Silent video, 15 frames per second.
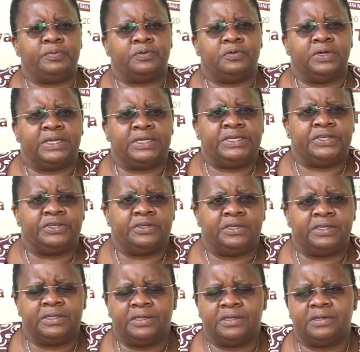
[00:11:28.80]

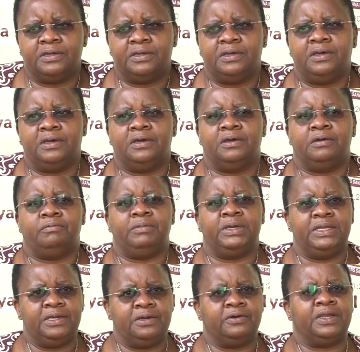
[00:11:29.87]
progression,
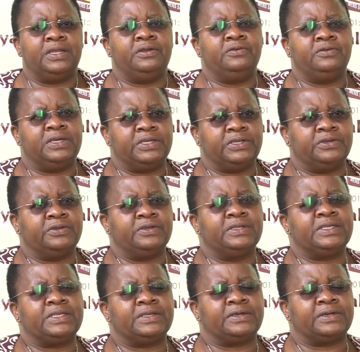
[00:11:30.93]
medical education
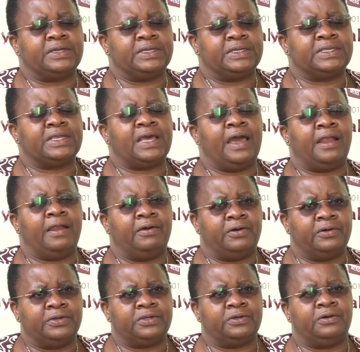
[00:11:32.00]
stress a
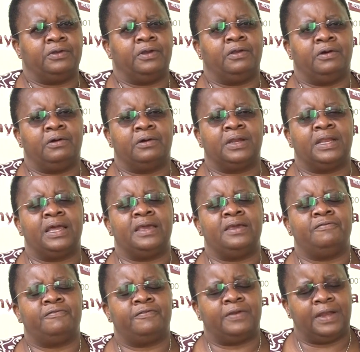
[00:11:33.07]
lot on long
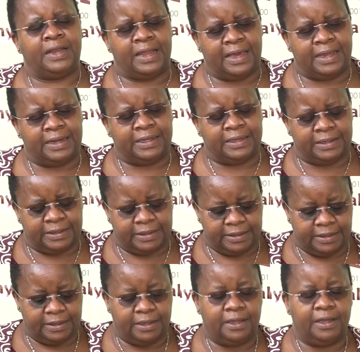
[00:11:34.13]
life learning.
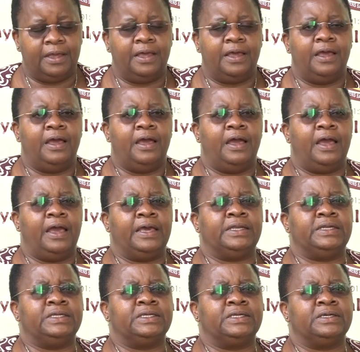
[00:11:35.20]

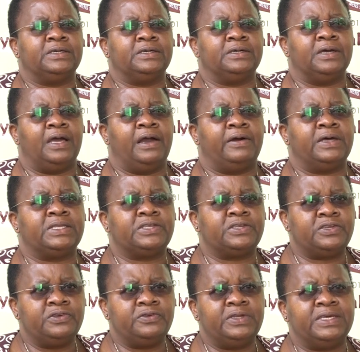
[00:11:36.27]
And our
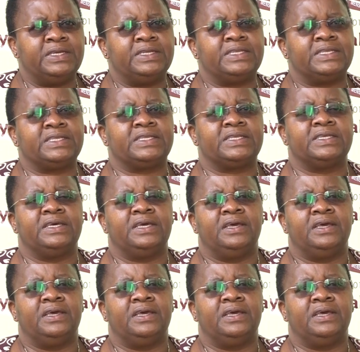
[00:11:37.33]
students,